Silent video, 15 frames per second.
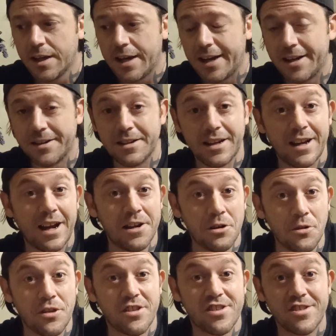And I
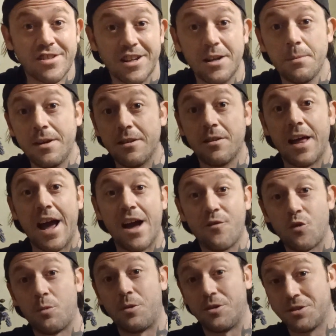know this is going to be
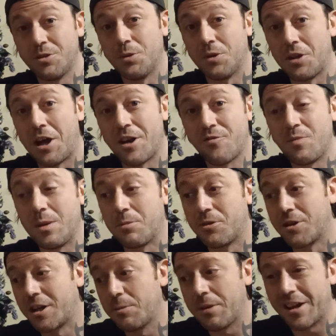laughable to a lot of people.
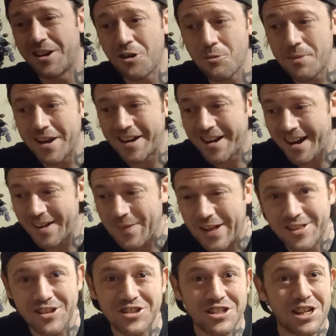They're going to be like, oh my God,
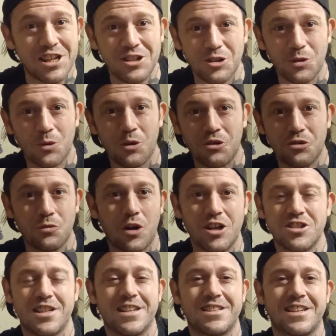that's a 10-year-old's
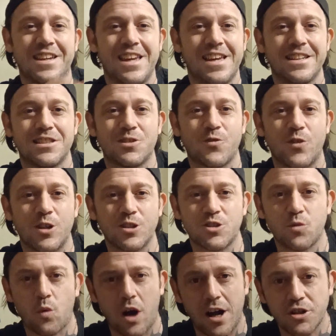watch. That's a kid's
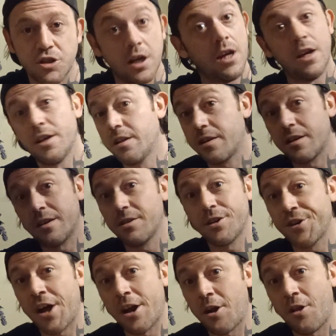first watch.
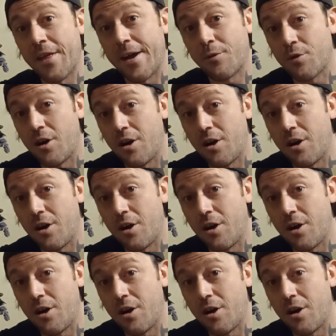You're not all that